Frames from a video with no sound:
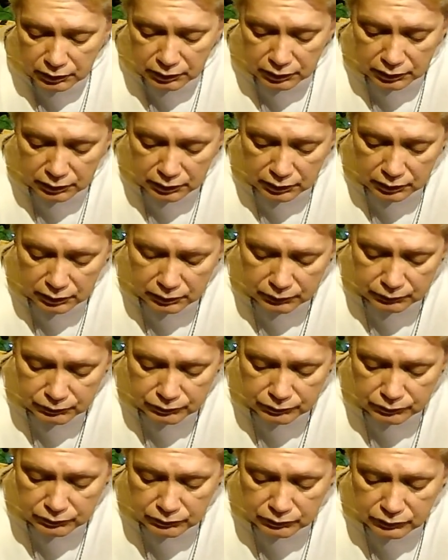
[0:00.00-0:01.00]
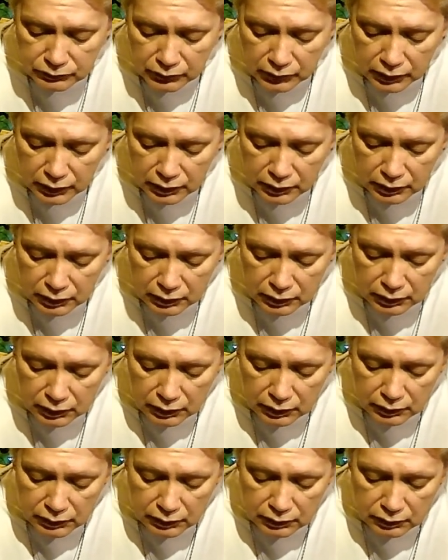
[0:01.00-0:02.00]

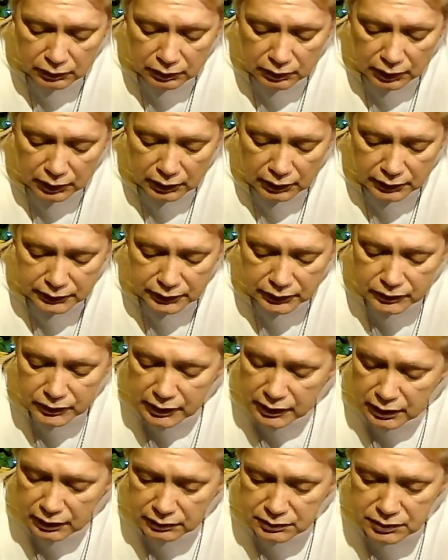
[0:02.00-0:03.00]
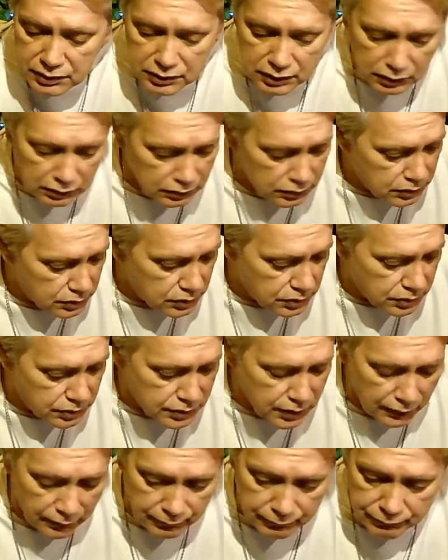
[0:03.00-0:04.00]
I do get
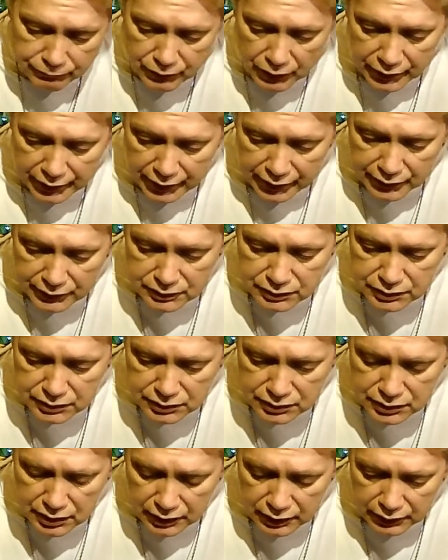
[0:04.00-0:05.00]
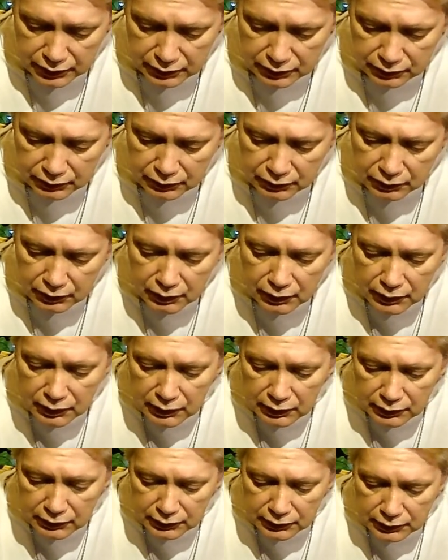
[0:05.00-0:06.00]
some finance here,
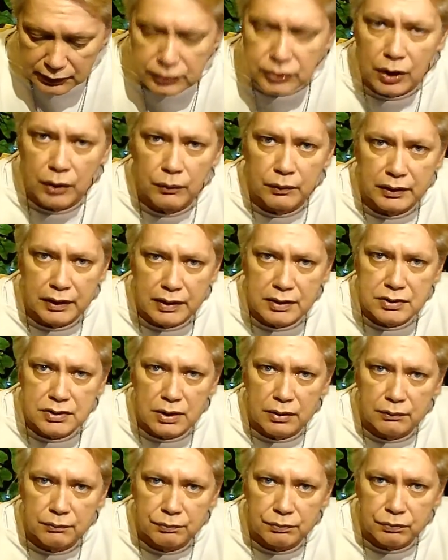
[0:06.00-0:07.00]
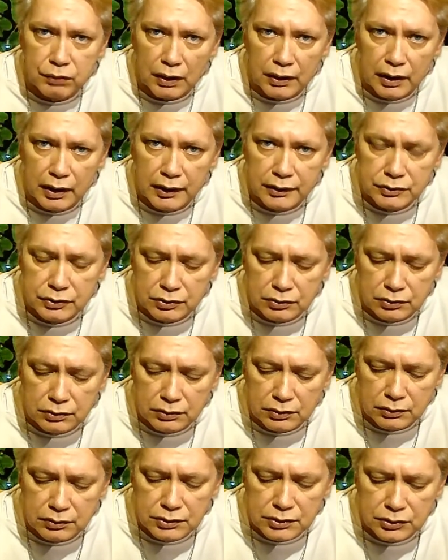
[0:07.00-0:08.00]
showing that some
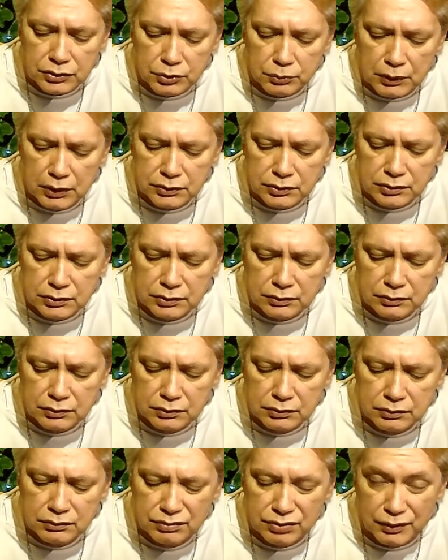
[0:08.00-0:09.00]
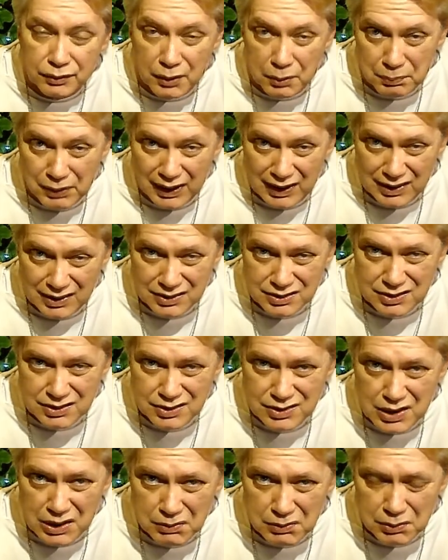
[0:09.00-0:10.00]
financial situation from the past
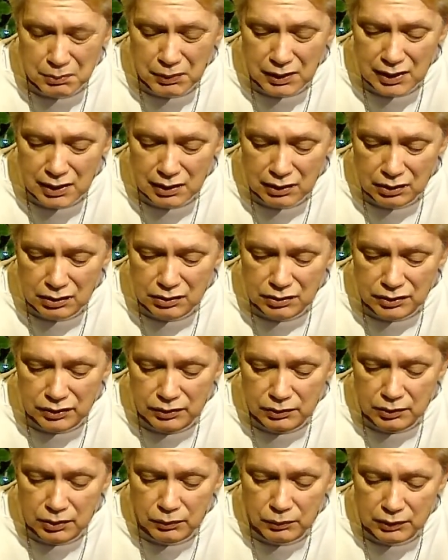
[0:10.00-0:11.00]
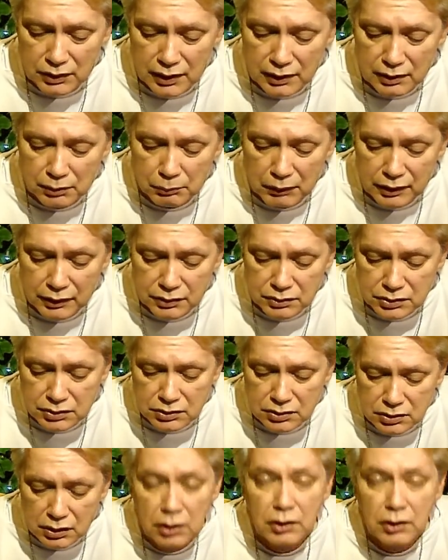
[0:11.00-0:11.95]
is coming back. Do you know what that means?